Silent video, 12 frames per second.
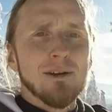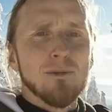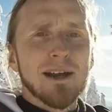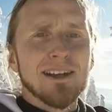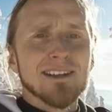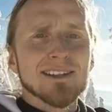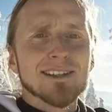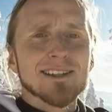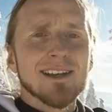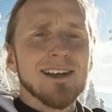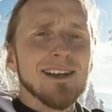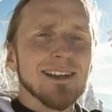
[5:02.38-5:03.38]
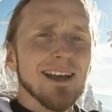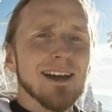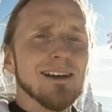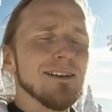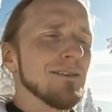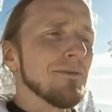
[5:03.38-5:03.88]
when it's
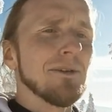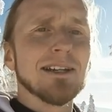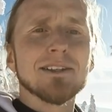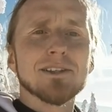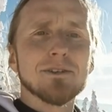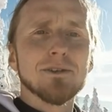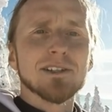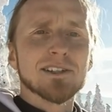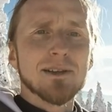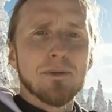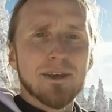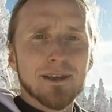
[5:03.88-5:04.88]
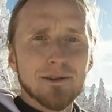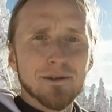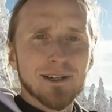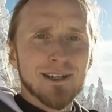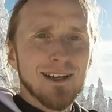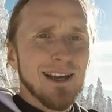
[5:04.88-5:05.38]
doing something
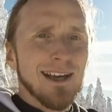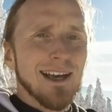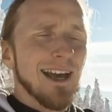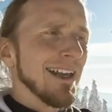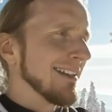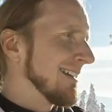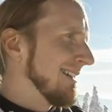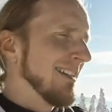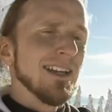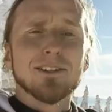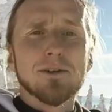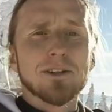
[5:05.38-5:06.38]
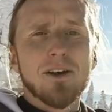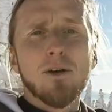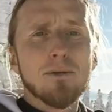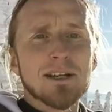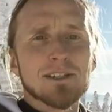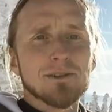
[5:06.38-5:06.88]
good, and yeah, don't
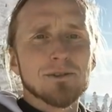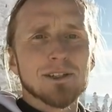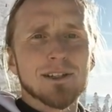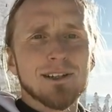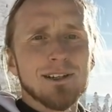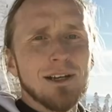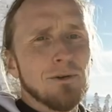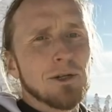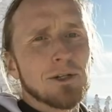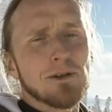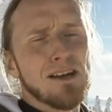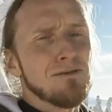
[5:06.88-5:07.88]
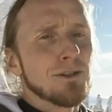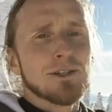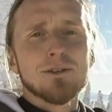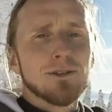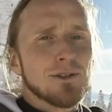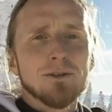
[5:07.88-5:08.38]
always use it, which I was
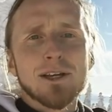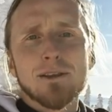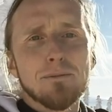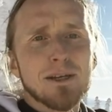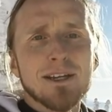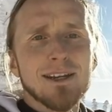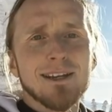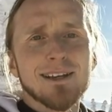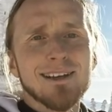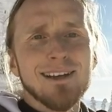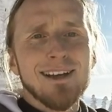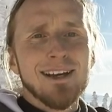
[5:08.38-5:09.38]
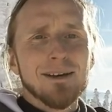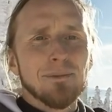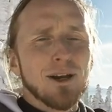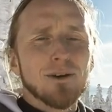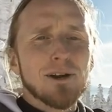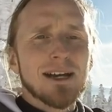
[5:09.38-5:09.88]
doing in the beginning.
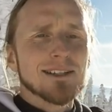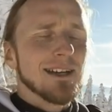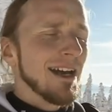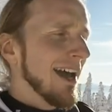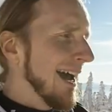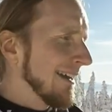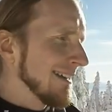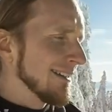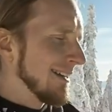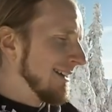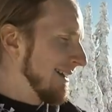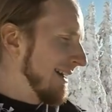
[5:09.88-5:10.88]
Polarizer, I had it